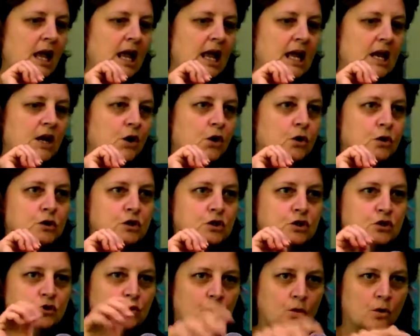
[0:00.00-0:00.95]
And her
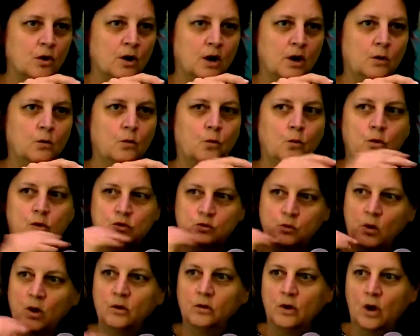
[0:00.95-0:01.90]
story was
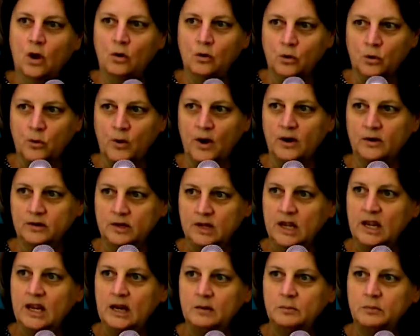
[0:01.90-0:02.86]
well known around
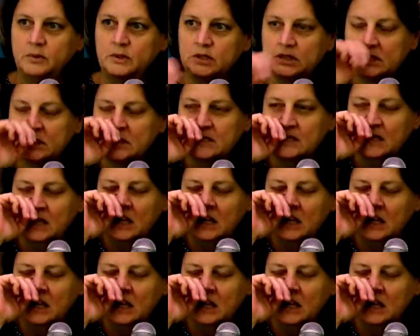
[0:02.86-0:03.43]
campus.